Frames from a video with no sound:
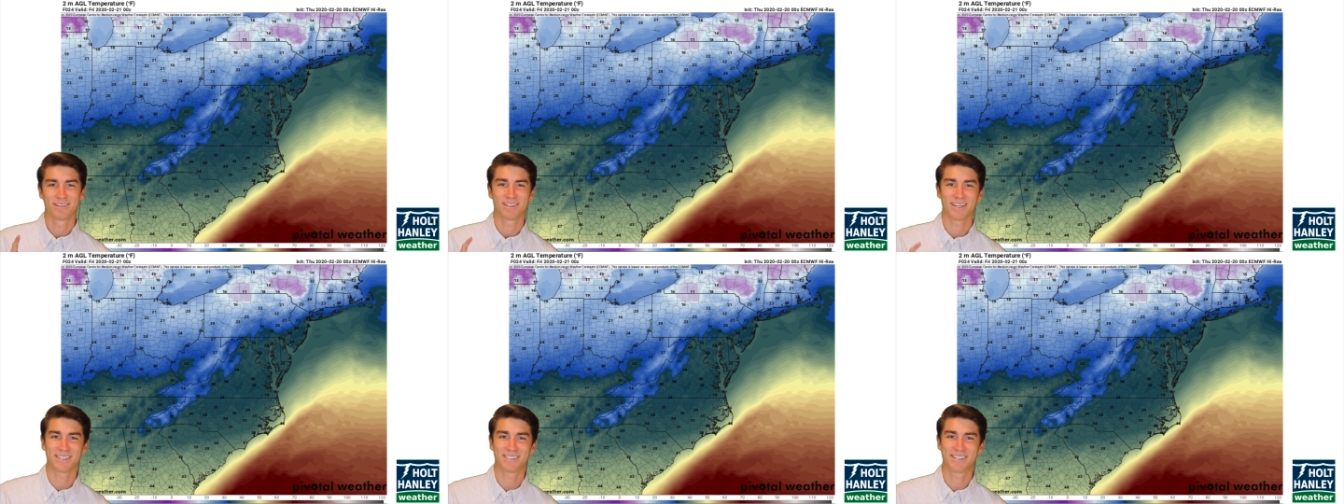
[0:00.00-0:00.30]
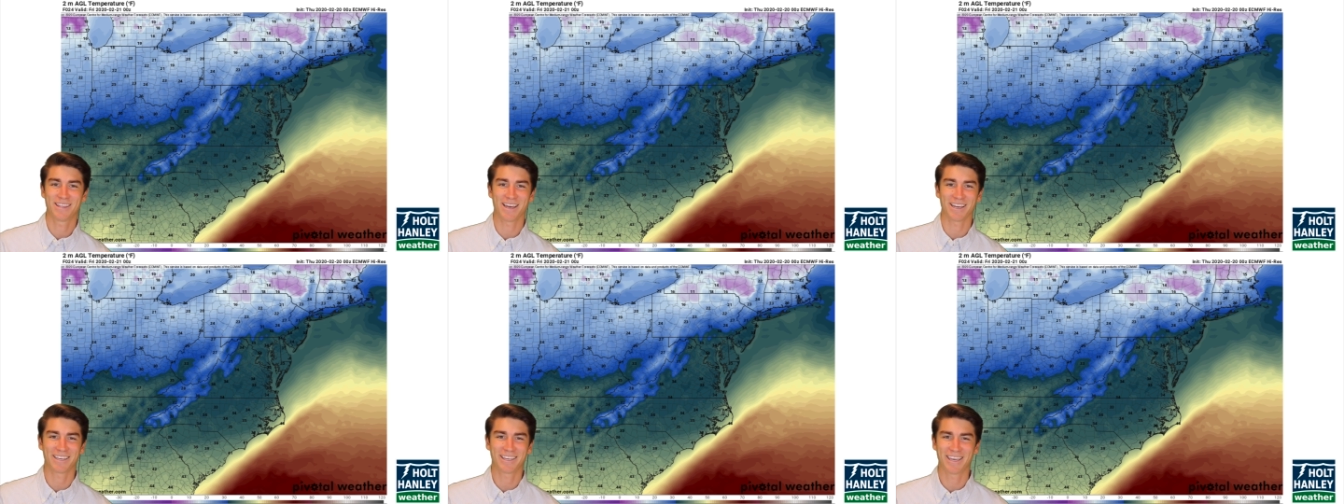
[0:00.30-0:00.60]

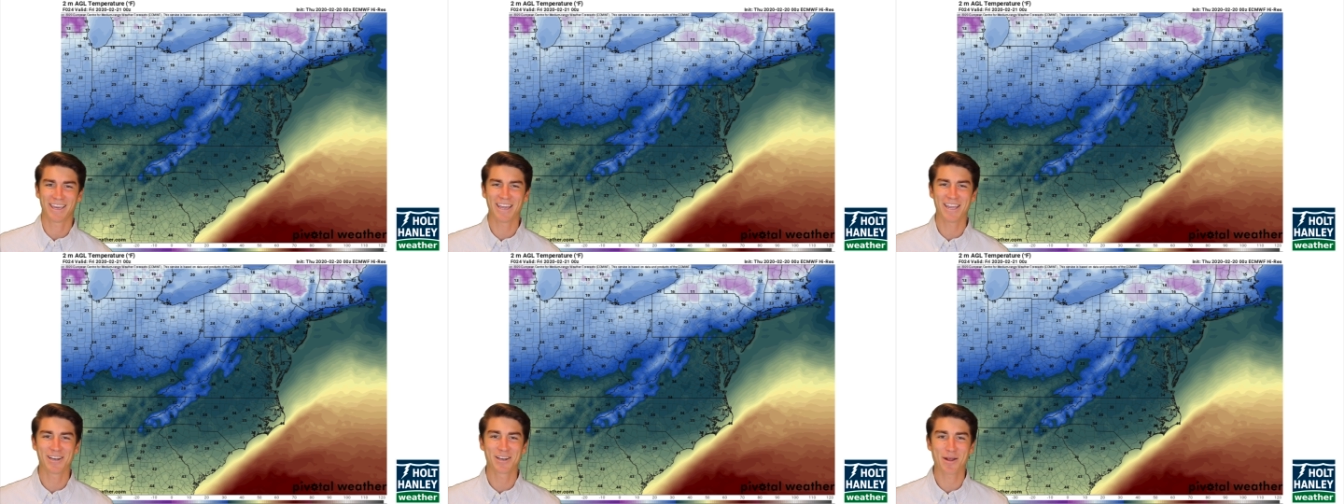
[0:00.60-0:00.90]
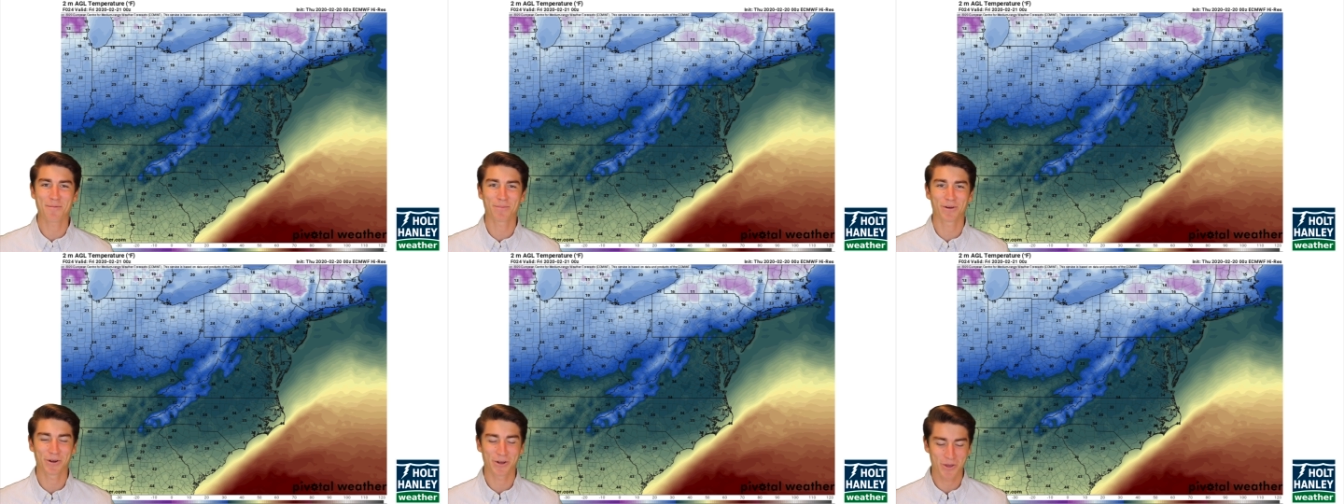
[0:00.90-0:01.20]
That's the key
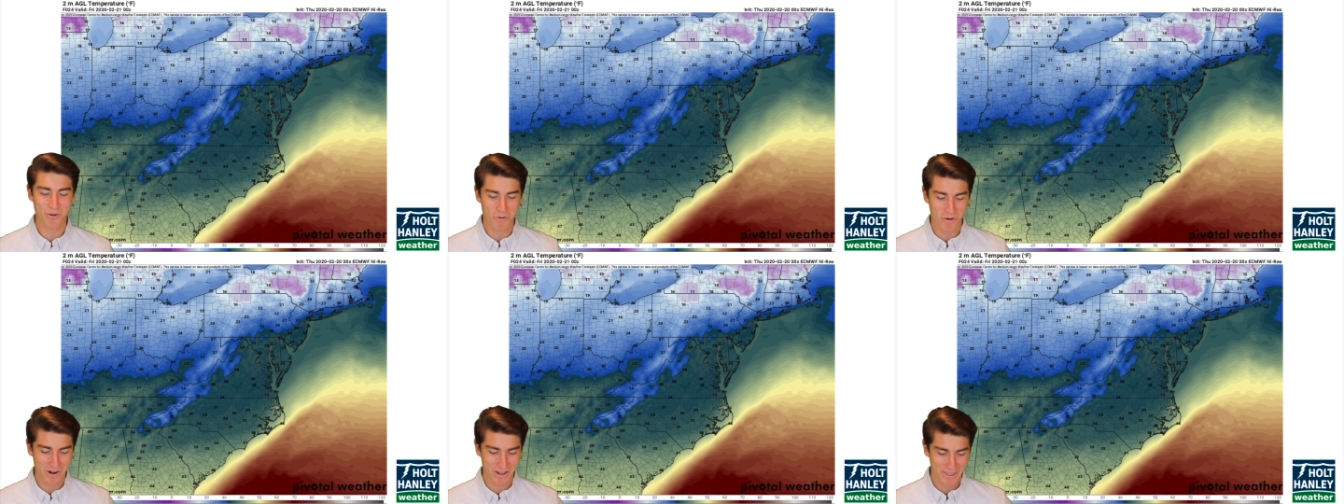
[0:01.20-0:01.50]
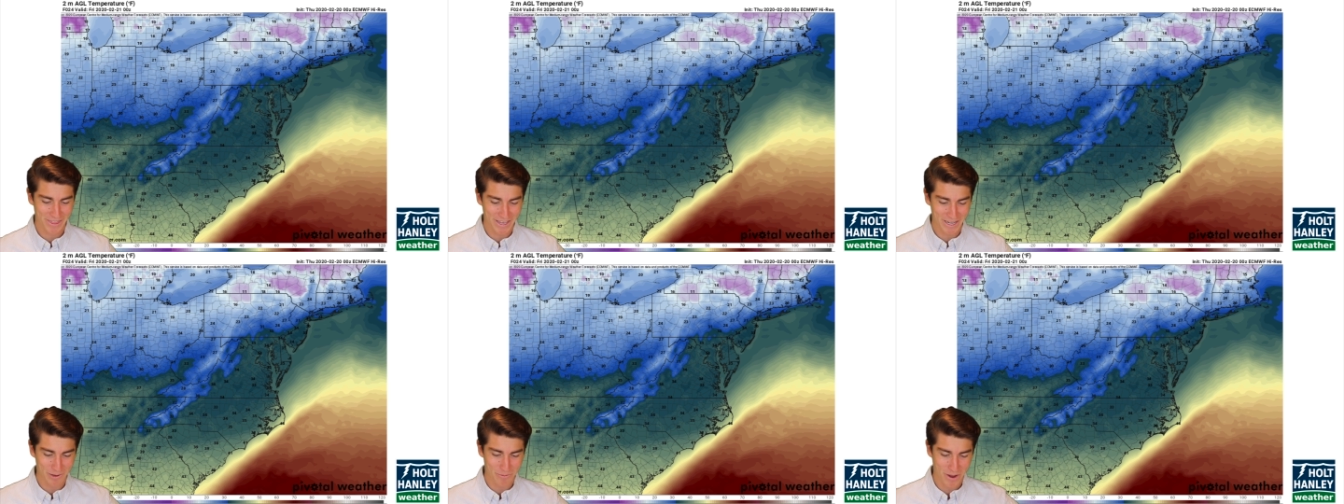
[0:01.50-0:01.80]
number you
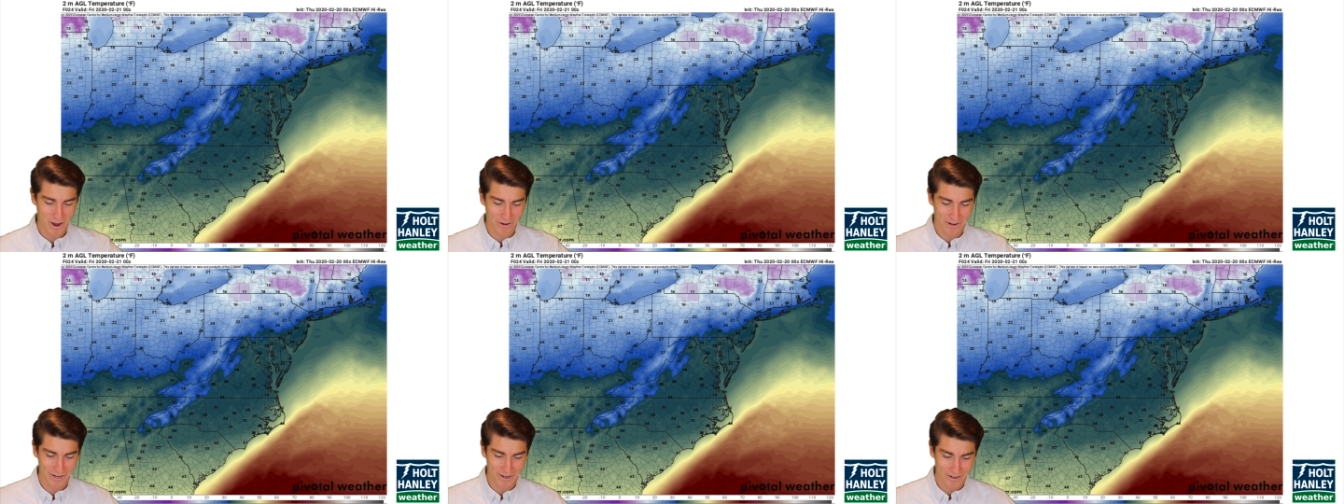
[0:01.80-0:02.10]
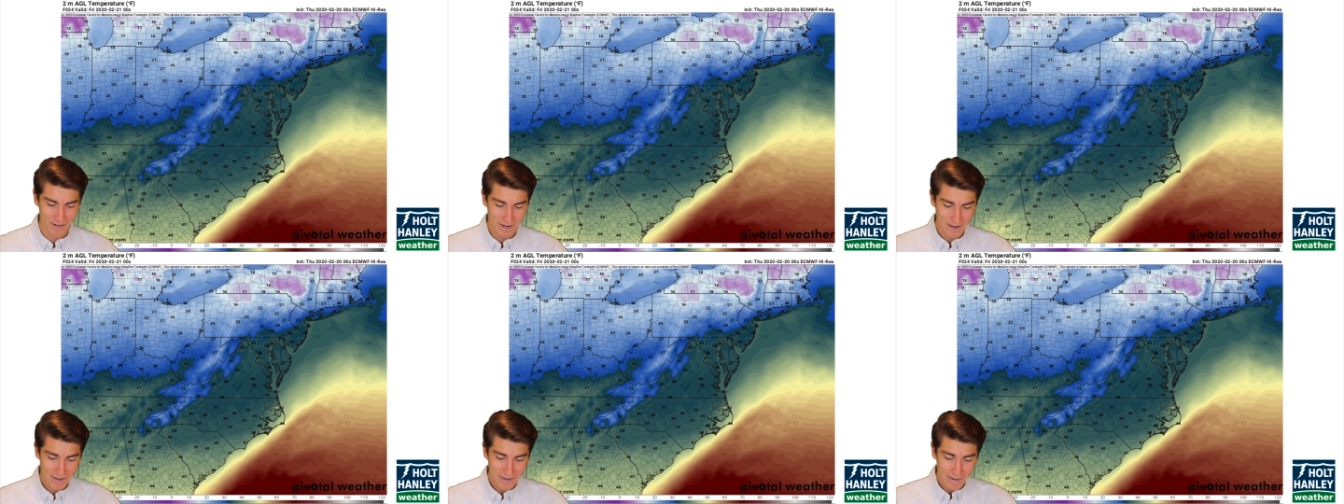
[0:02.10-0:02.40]
want to think about
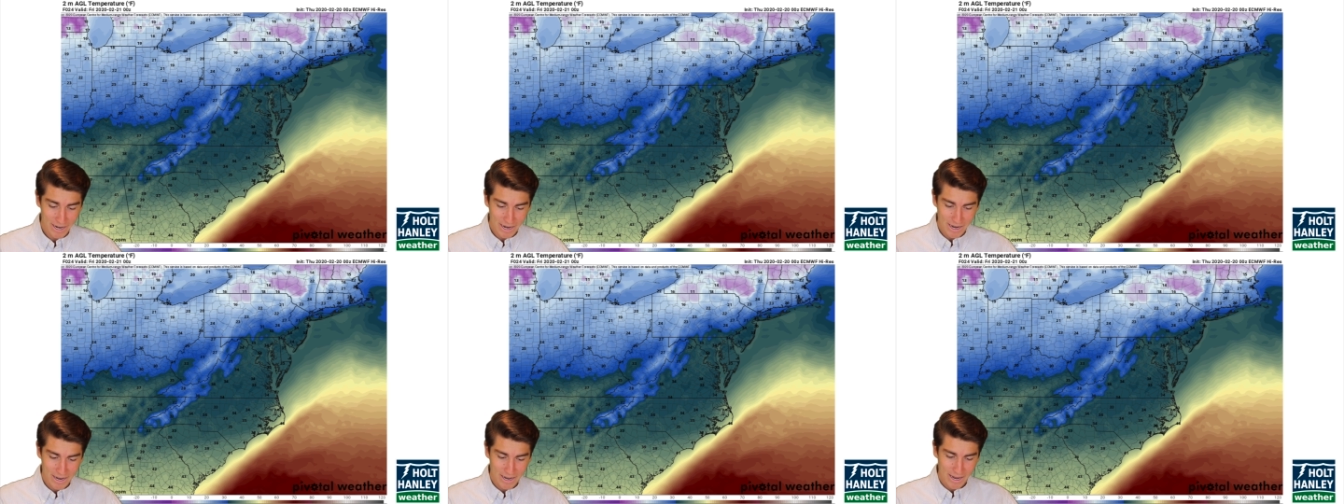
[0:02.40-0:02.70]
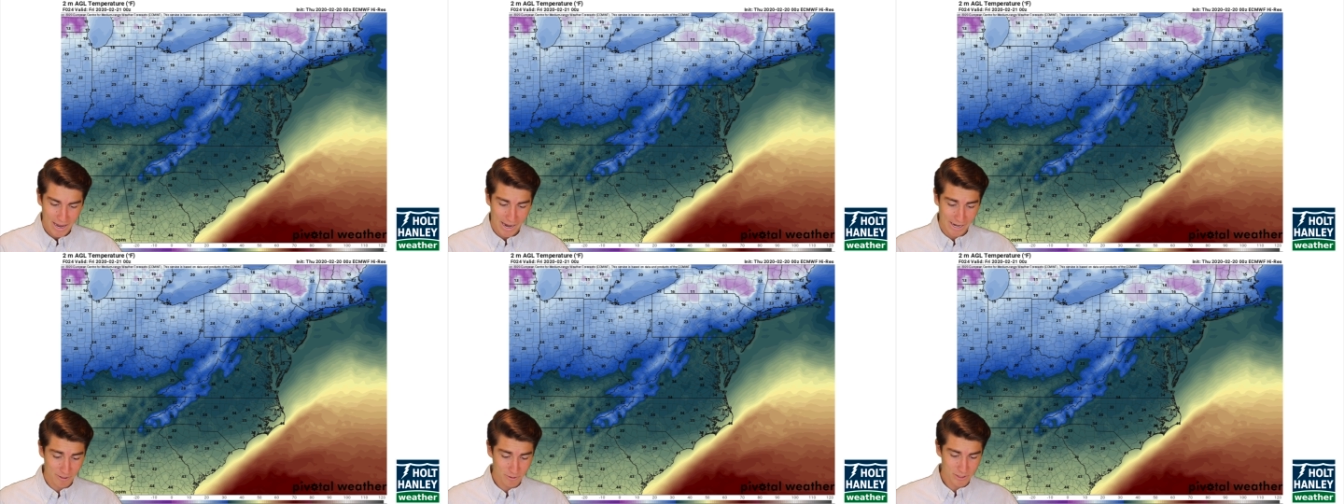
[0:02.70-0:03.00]
here.
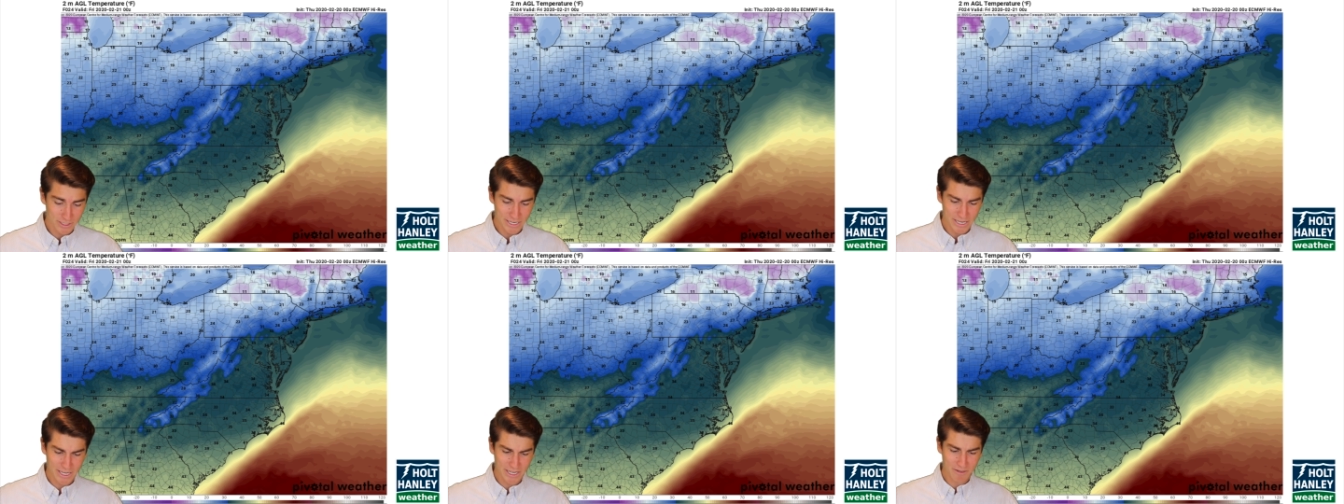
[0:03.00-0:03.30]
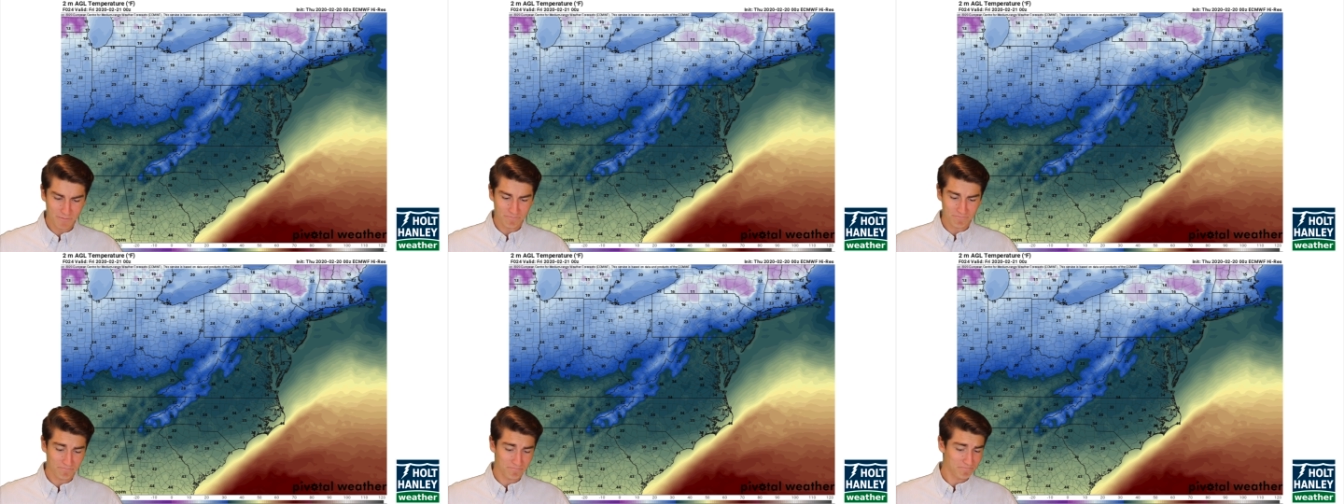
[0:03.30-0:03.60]
And you
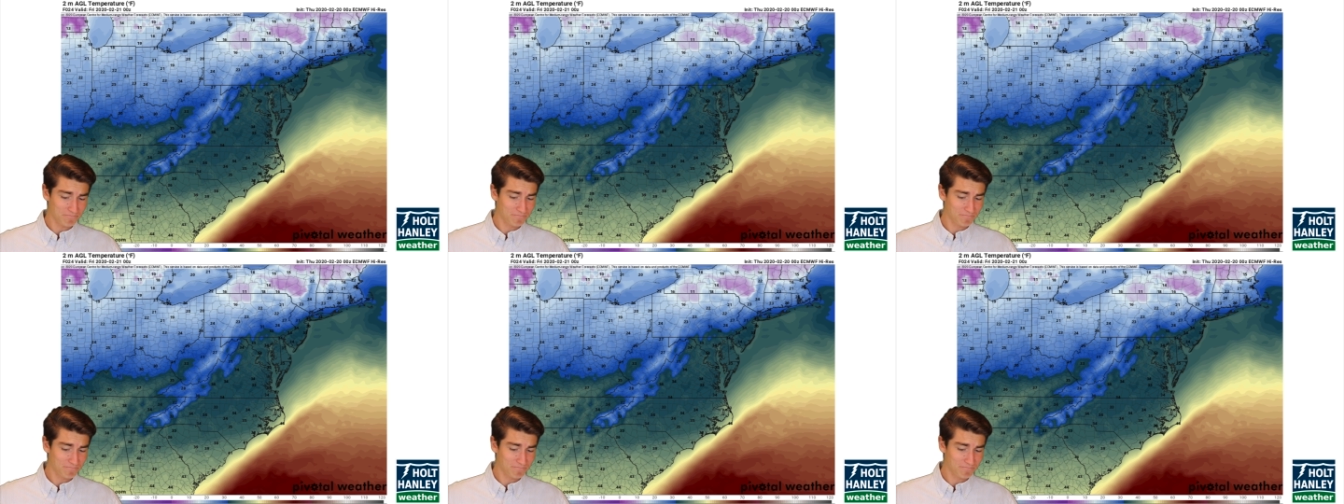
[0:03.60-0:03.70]
see,